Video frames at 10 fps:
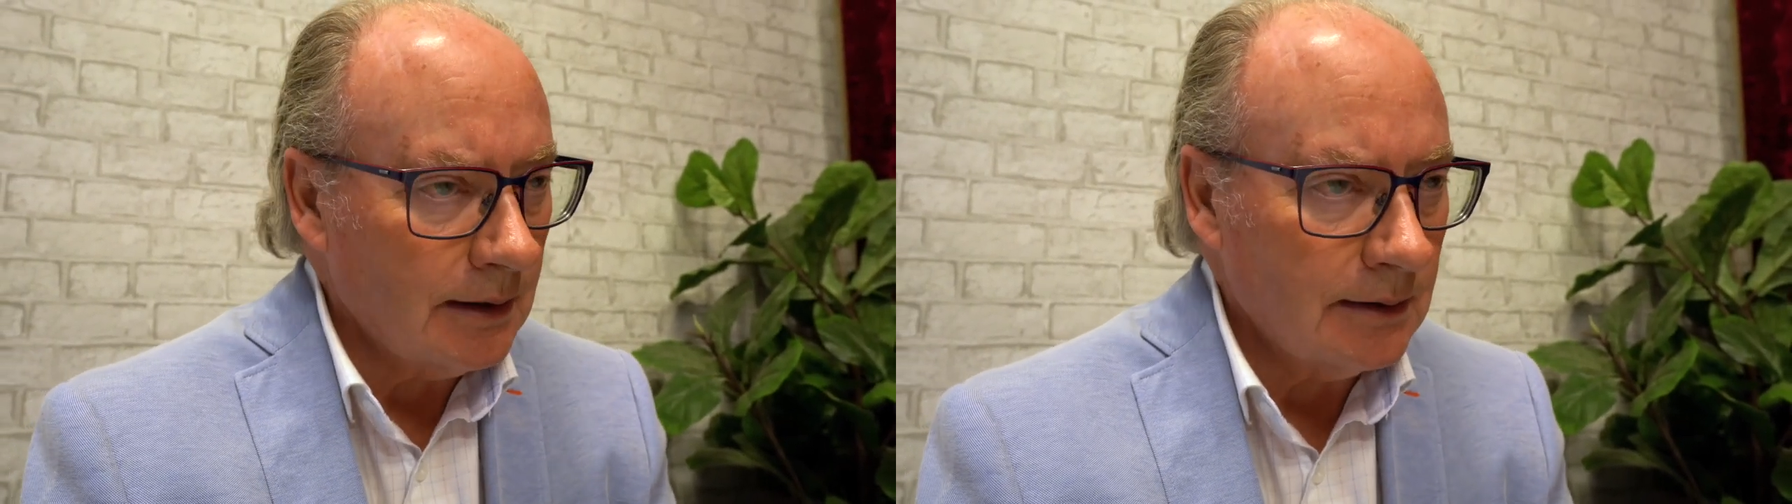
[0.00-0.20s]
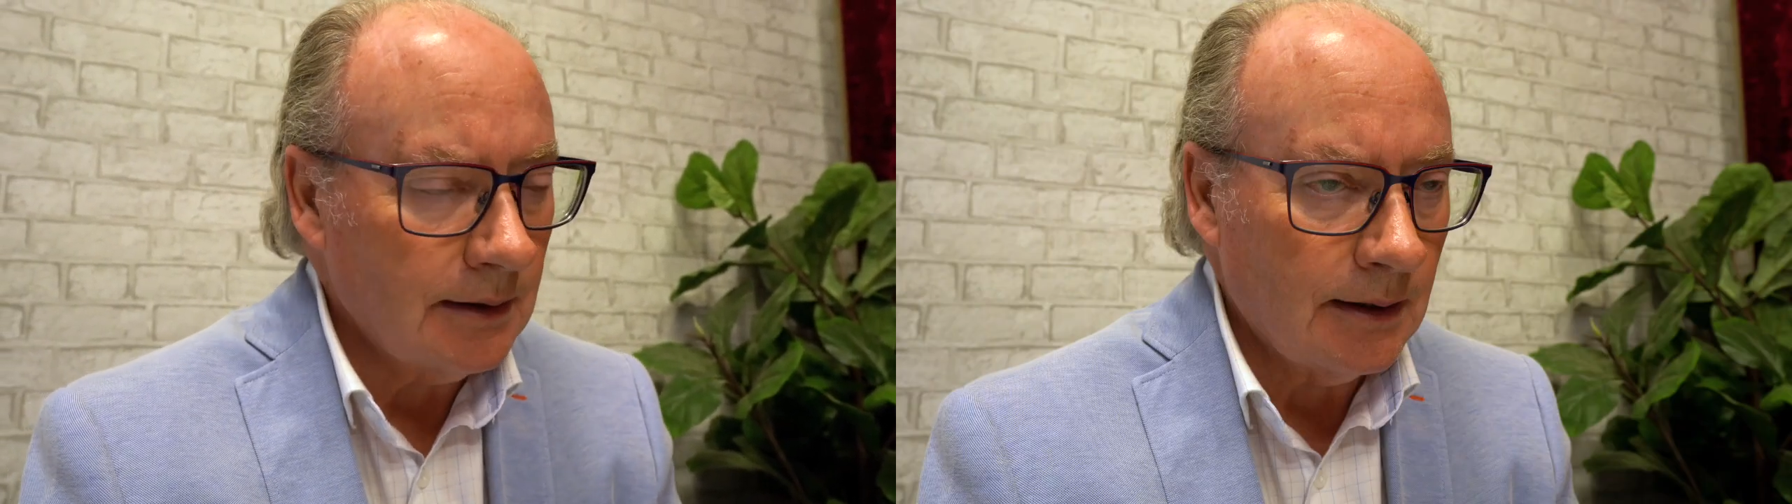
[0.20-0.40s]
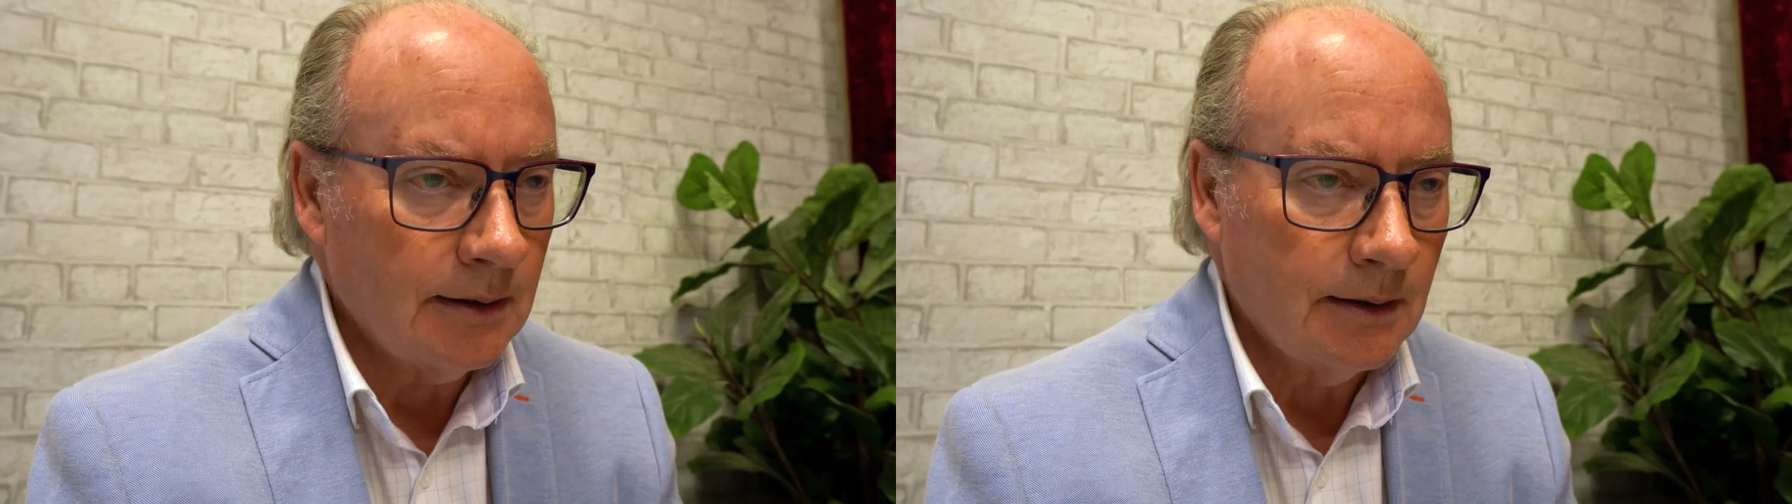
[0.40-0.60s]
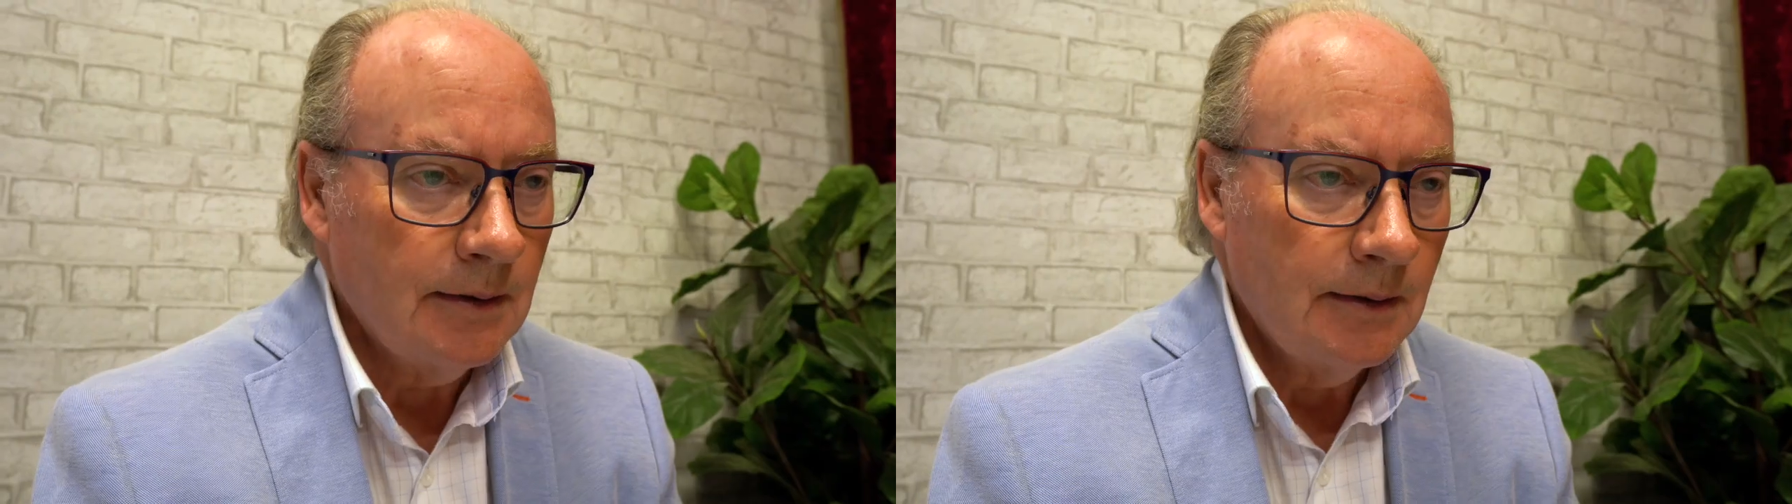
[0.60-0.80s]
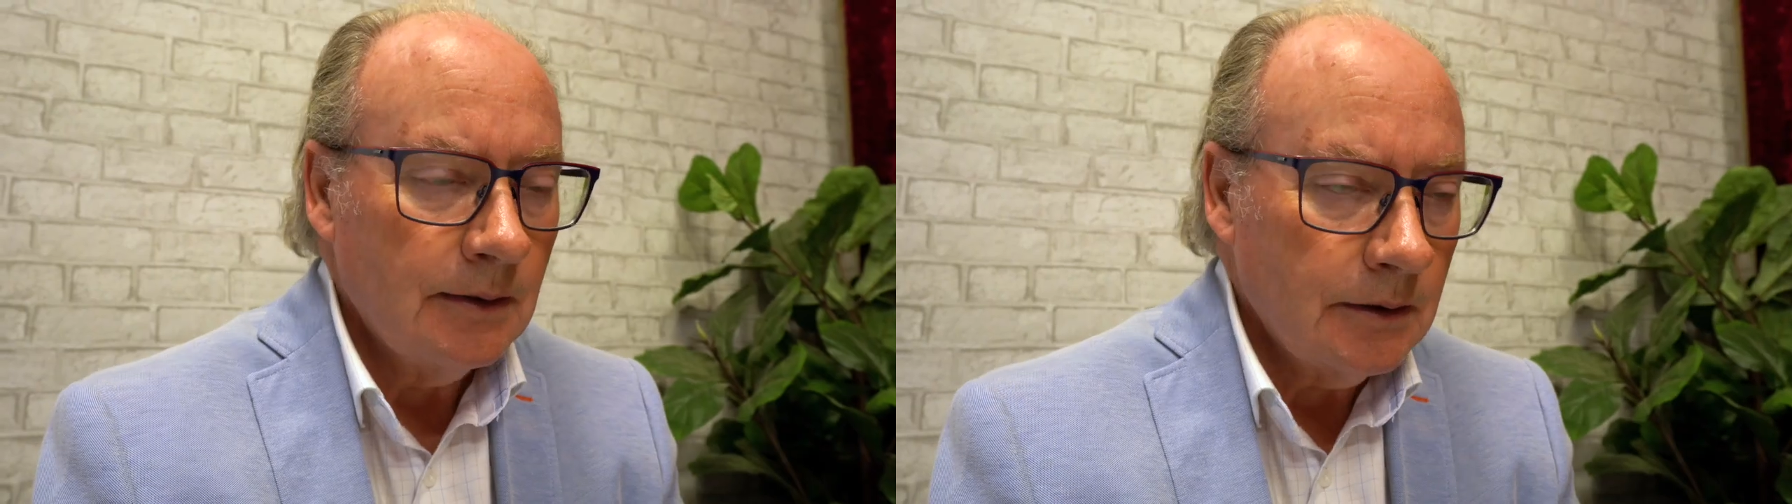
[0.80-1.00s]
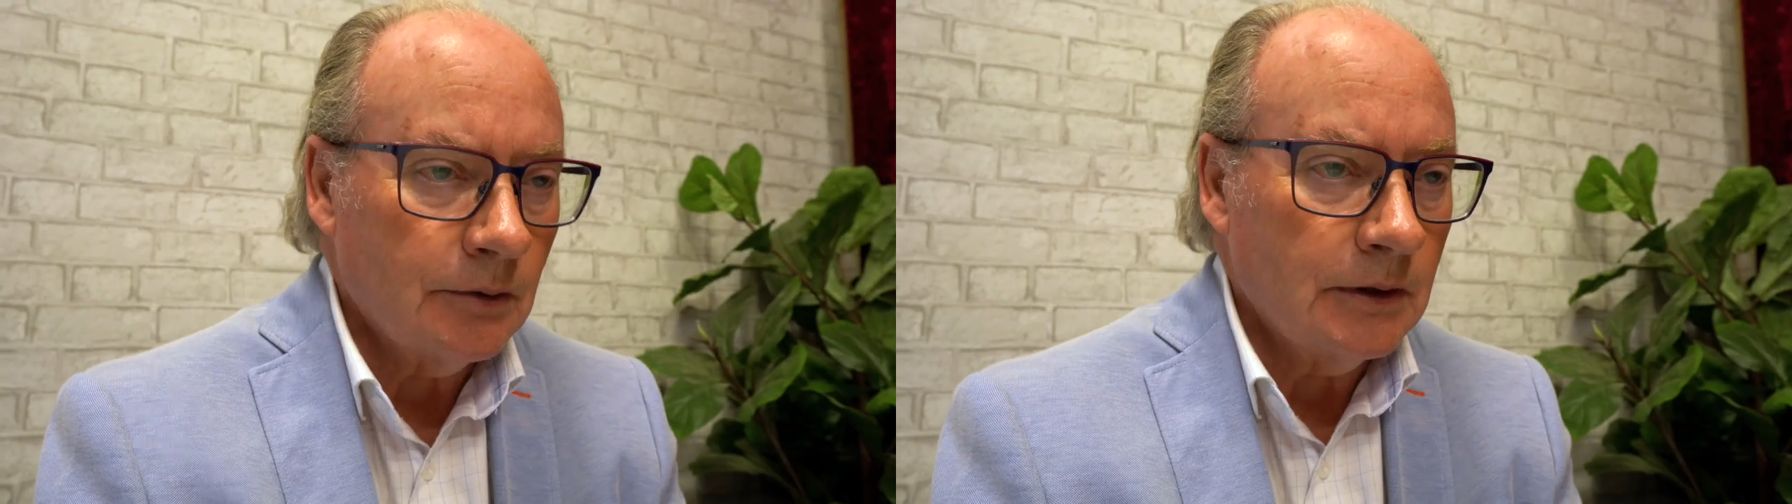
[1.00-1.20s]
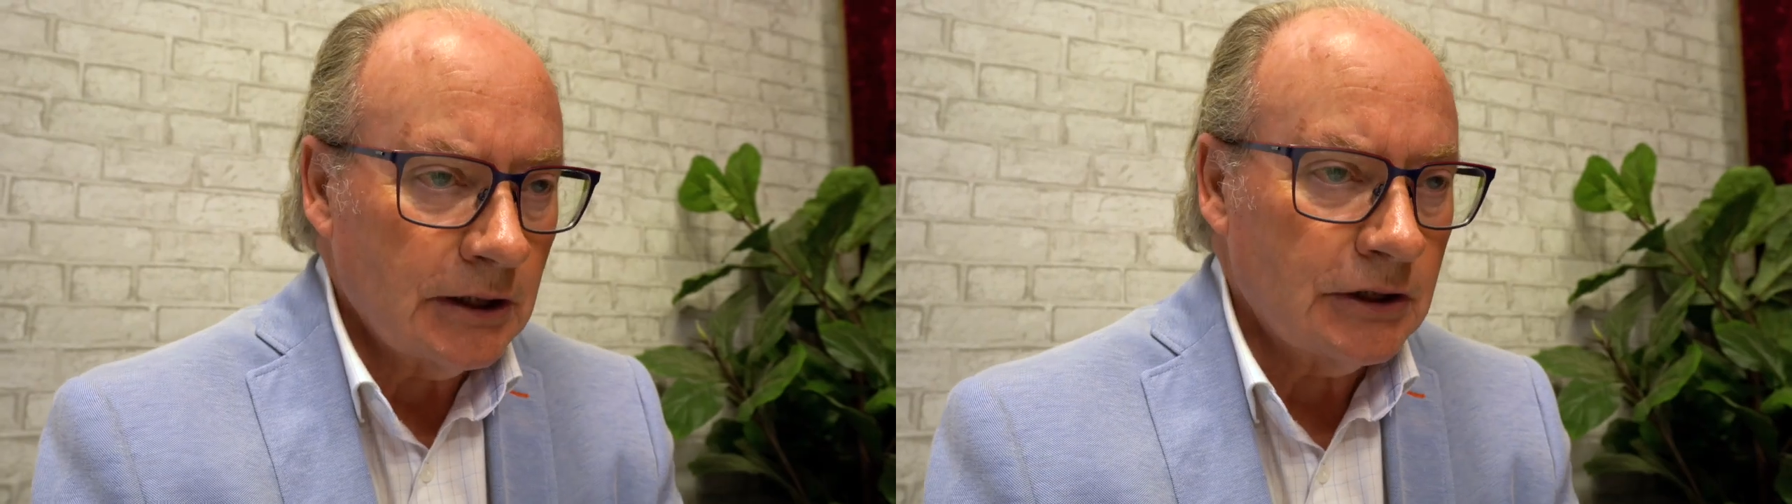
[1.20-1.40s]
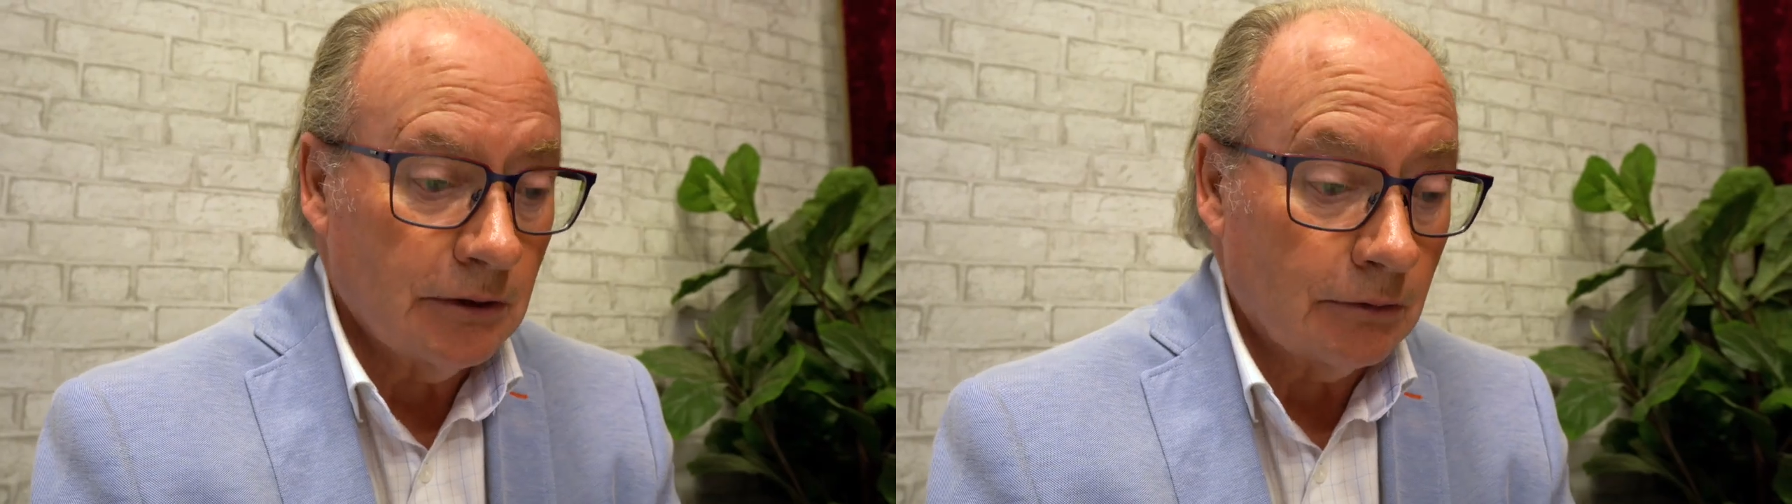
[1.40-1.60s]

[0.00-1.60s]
And next year,